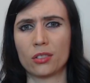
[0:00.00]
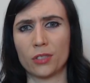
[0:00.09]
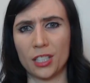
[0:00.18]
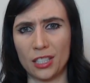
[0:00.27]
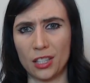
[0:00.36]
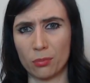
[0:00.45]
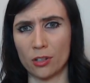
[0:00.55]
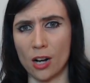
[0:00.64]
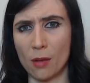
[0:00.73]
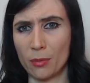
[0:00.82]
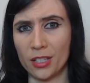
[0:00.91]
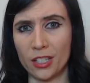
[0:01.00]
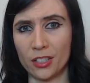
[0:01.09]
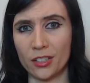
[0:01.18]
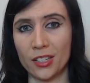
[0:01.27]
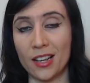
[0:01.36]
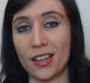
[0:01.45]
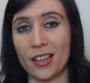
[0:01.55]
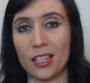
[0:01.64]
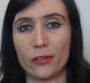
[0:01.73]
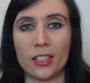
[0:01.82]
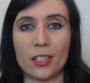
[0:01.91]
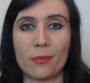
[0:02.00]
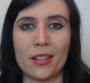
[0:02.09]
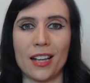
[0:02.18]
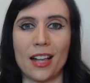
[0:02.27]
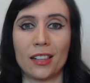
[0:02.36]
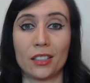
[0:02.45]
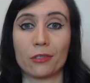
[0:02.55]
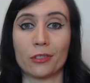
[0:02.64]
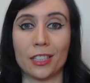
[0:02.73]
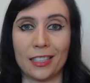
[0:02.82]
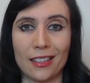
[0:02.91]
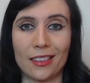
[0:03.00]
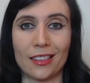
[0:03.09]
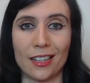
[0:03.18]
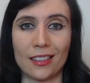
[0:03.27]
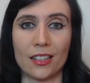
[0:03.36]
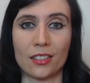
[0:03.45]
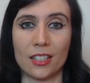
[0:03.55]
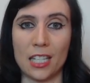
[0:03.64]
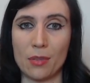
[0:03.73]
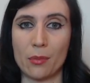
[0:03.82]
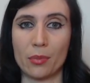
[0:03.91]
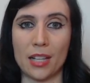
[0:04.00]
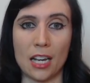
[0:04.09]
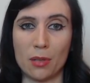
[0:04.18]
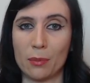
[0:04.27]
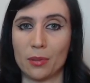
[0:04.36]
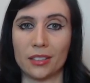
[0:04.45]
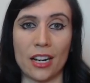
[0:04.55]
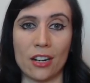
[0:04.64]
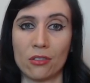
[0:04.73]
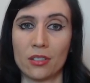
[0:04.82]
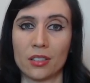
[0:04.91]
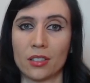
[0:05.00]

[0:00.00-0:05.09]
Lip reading: really the problem here? Is victim mentality really the thing that's keeping Black people down?